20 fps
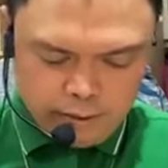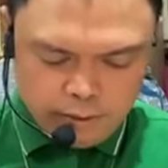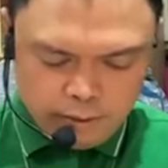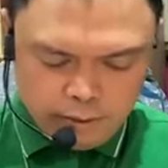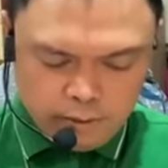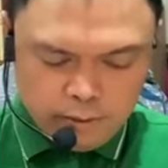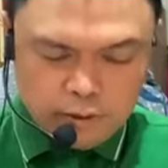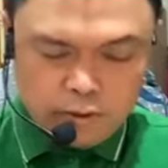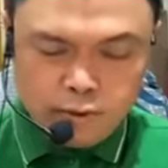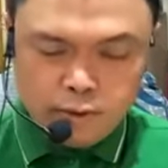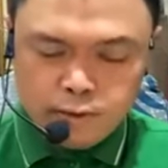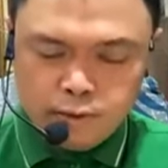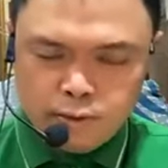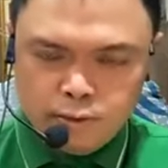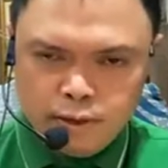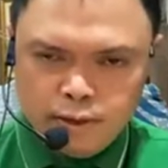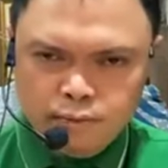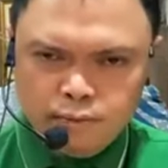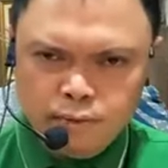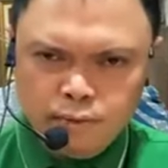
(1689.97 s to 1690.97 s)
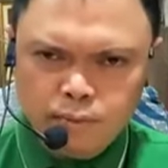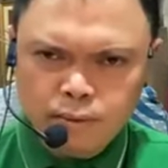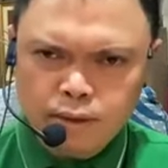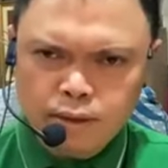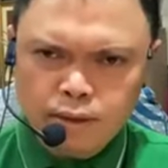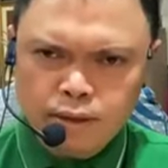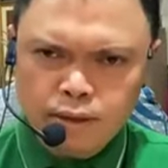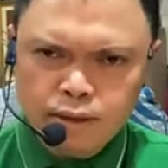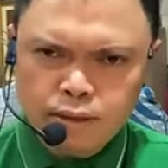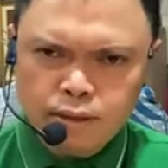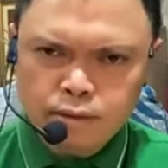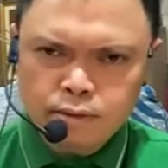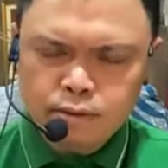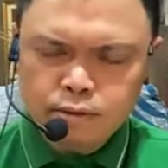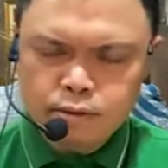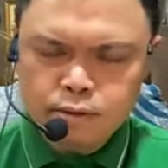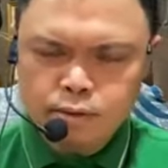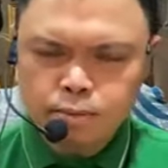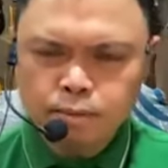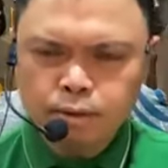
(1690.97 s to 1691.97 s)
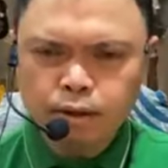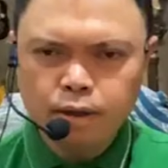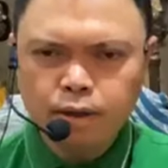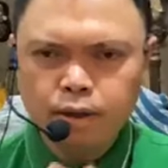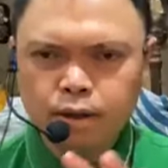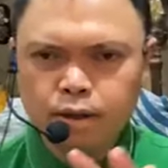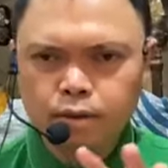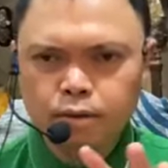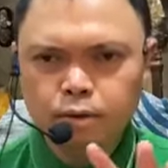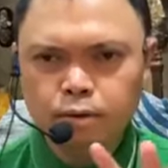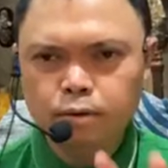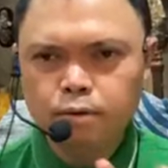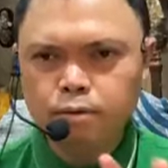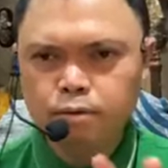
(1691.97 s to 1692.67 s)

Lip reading: we encourage also everyone and